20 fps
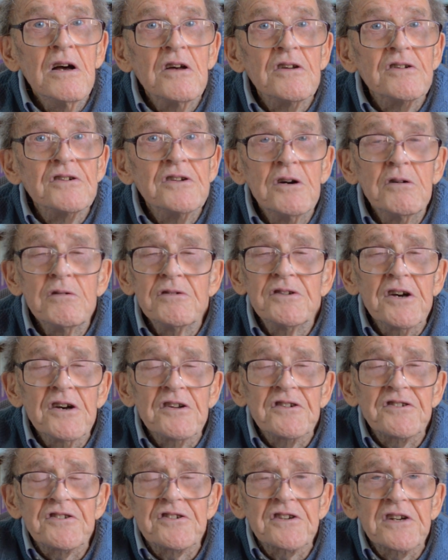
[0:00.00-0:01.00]
No
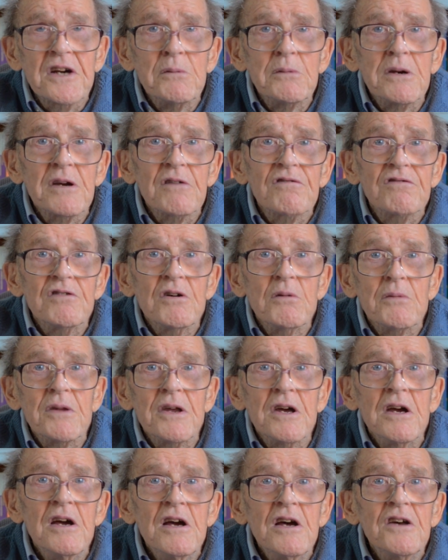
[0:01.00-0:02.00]
dust coming from the
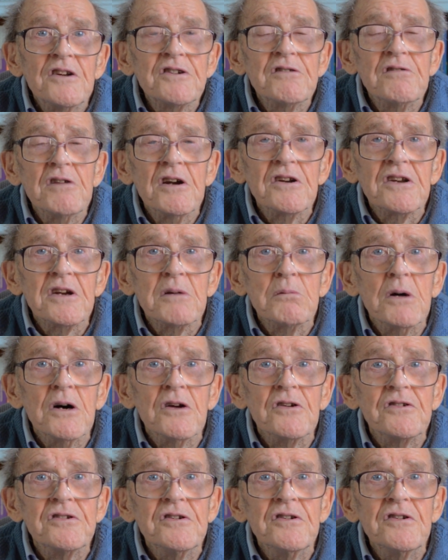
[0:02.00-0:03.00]
surrounding
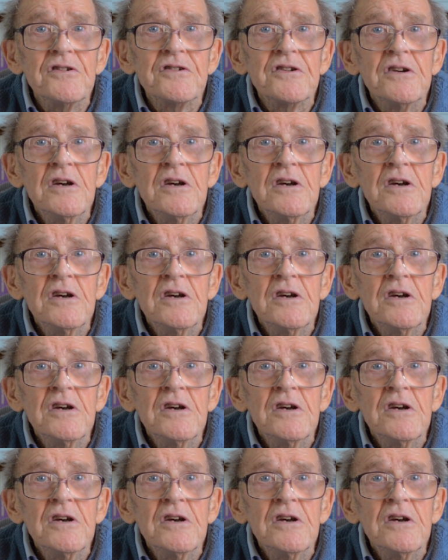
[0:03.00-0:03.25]
mountains.